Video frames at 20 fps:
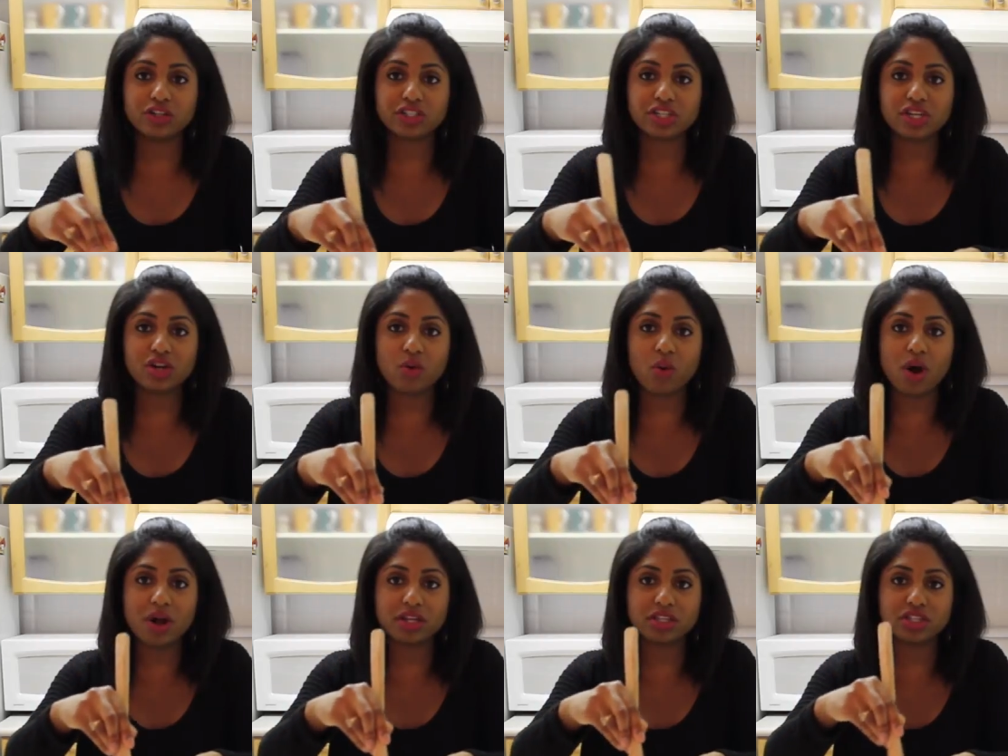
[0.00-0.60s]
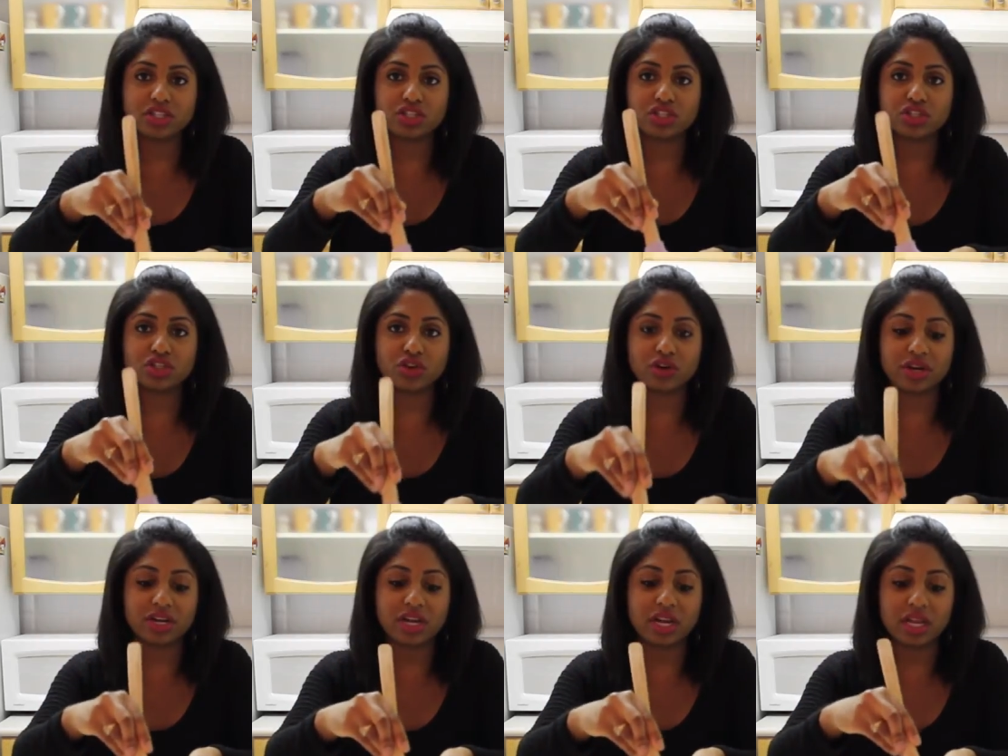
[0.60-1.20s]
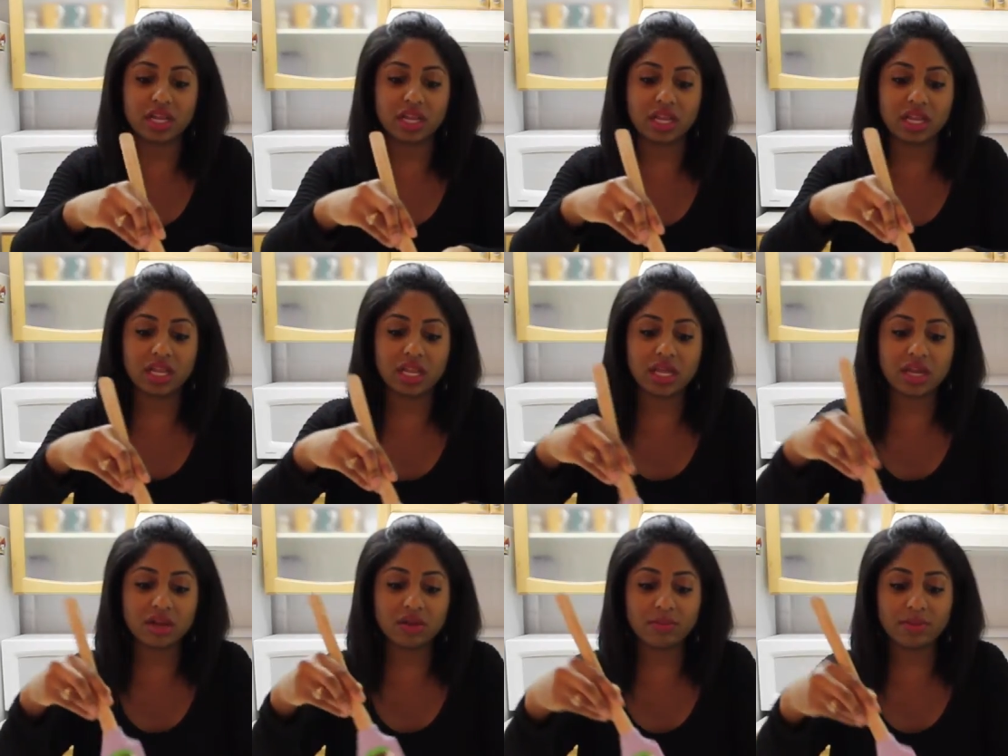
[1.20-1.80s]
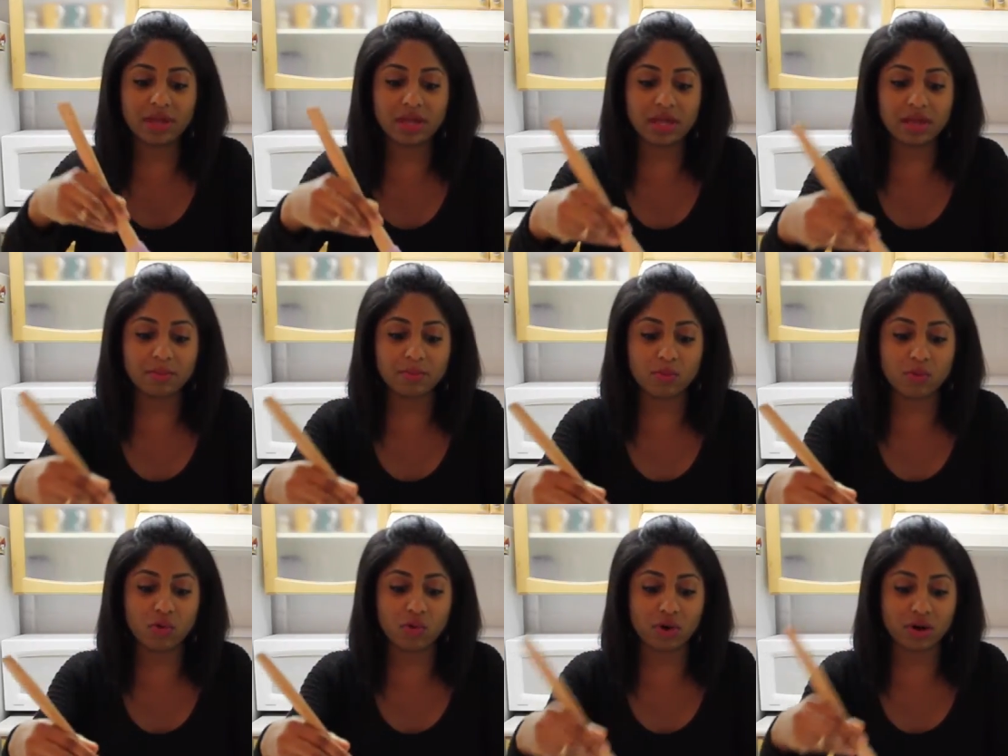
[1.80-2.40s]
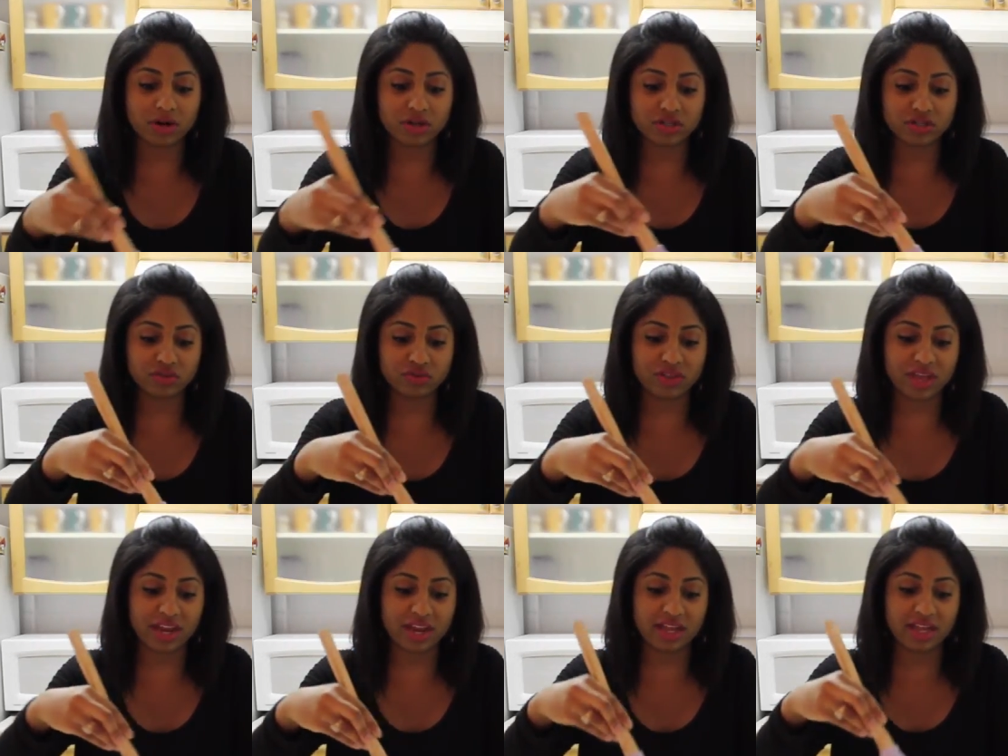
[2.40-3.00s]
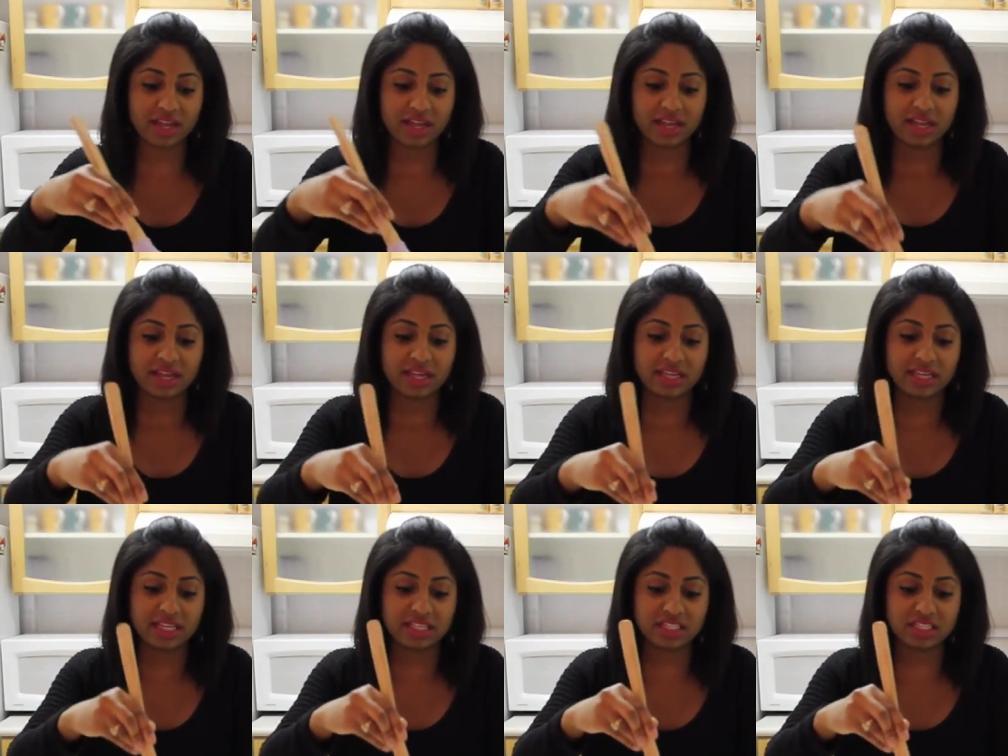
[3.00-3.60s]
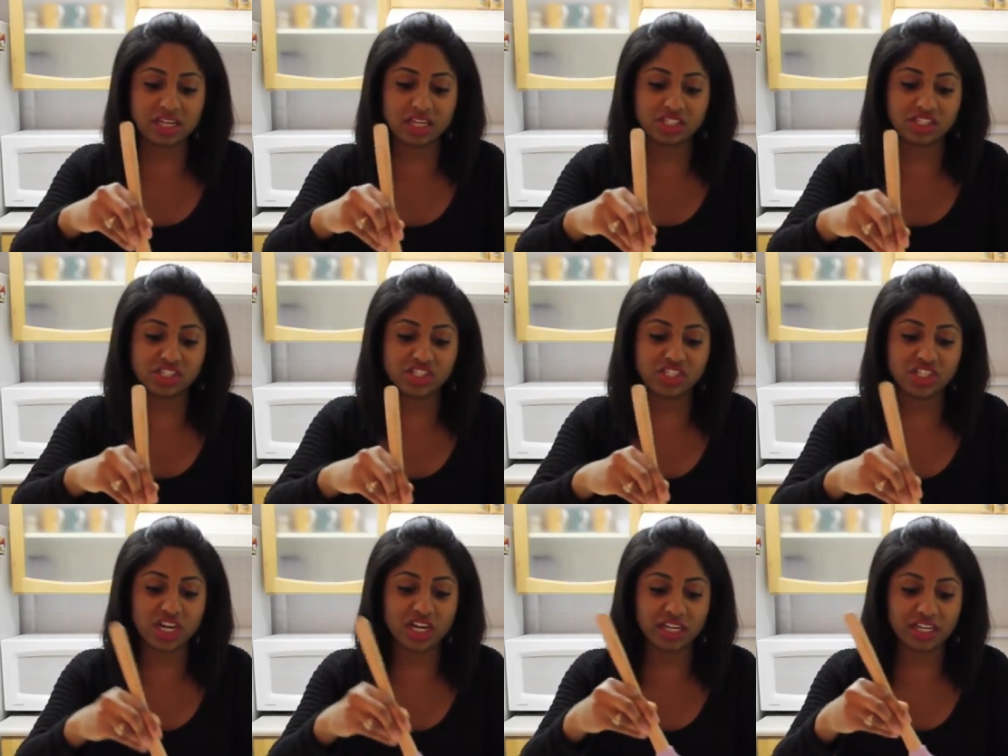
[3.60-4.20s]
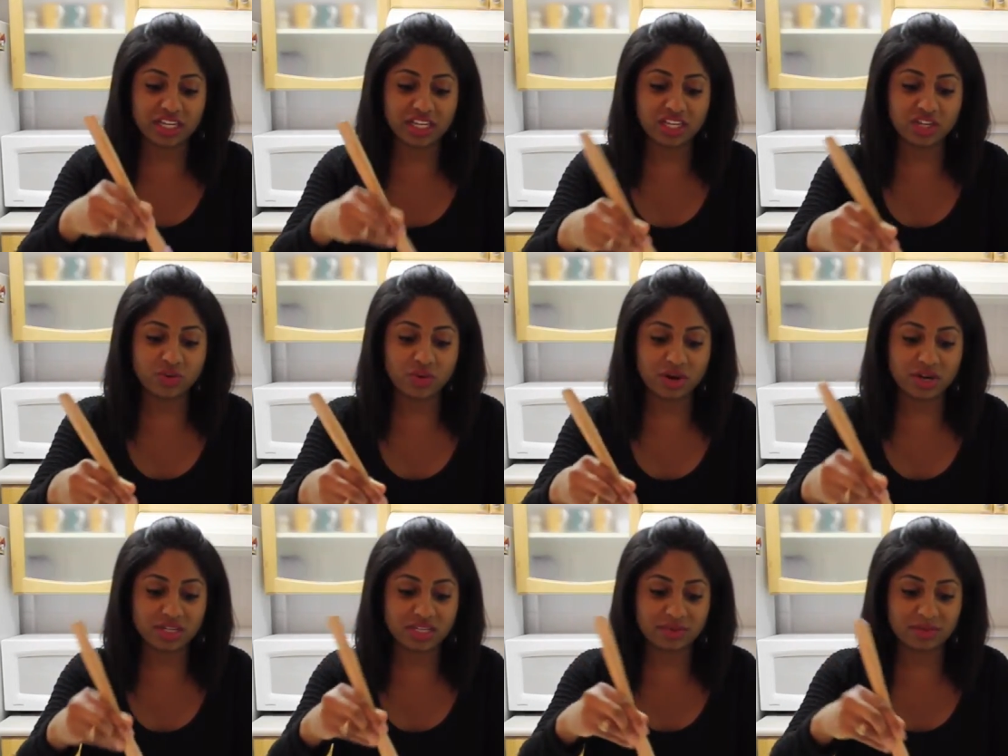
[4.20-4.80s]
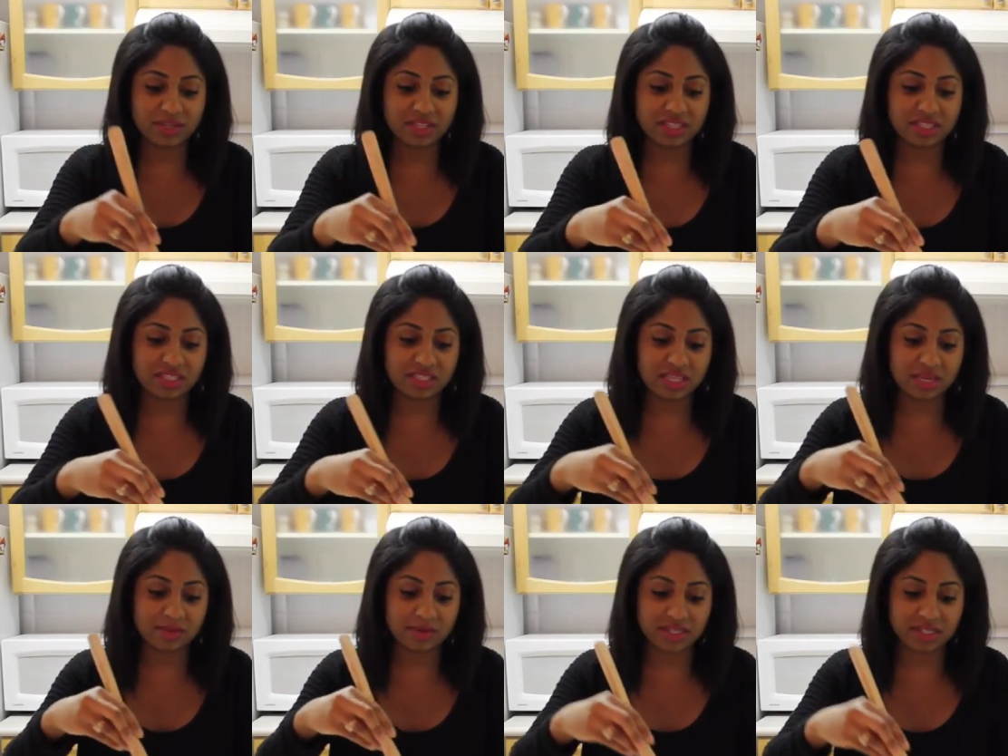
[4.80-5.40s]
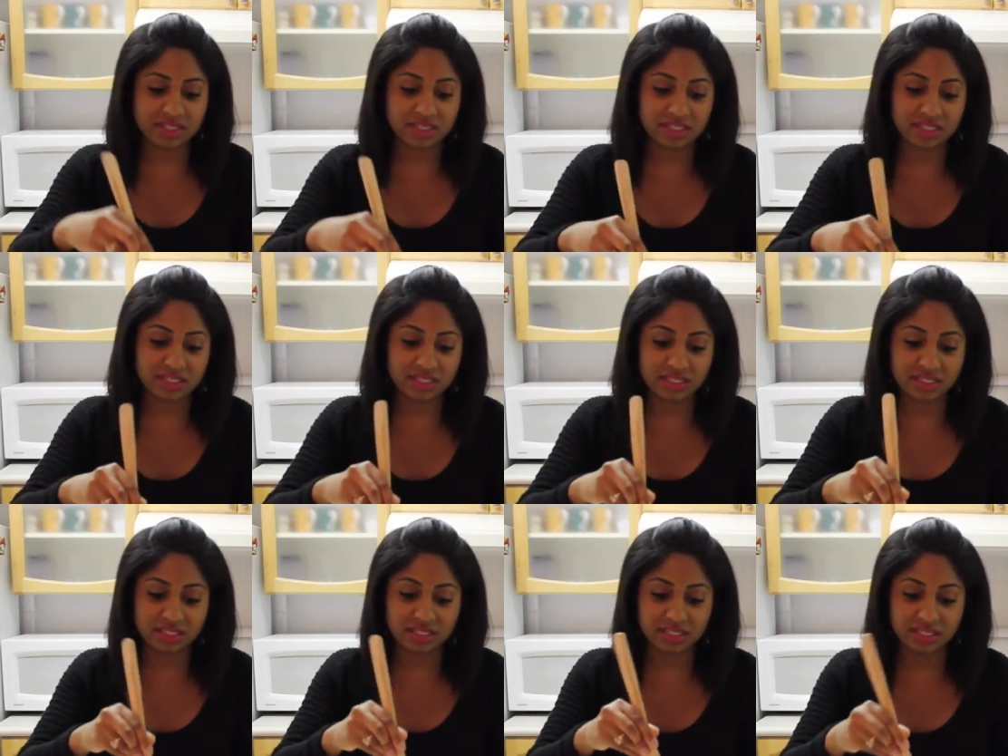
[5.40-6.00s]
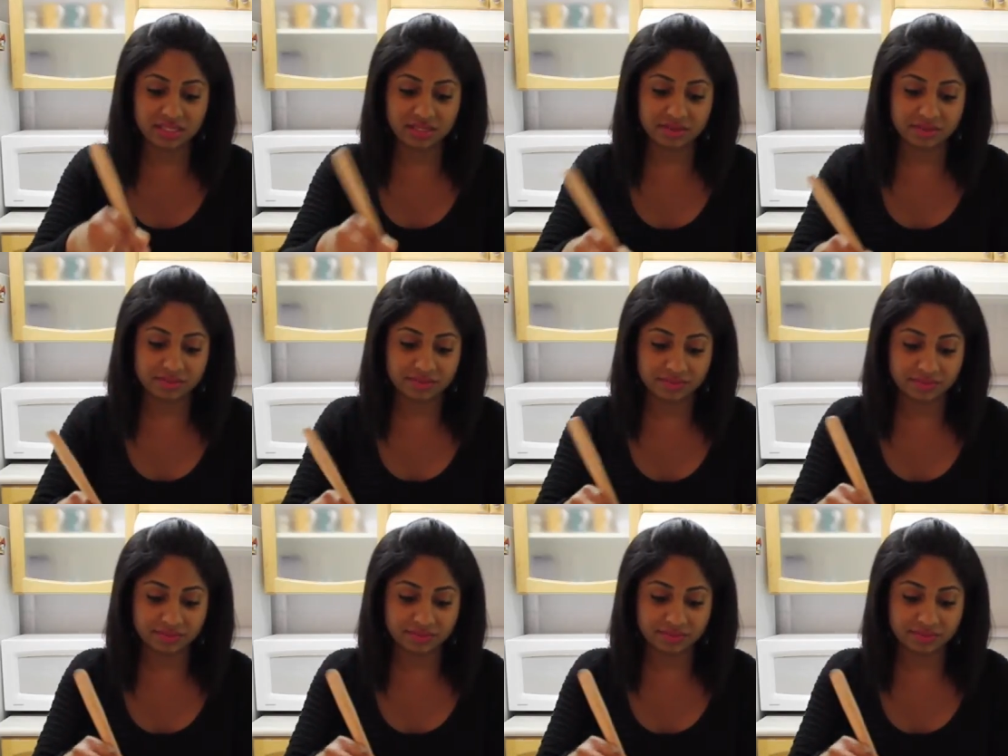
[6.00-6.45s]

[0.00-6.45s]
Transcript: just going to want to stir it in a little bit more so that it's not chunky. You want it to be the same consistency.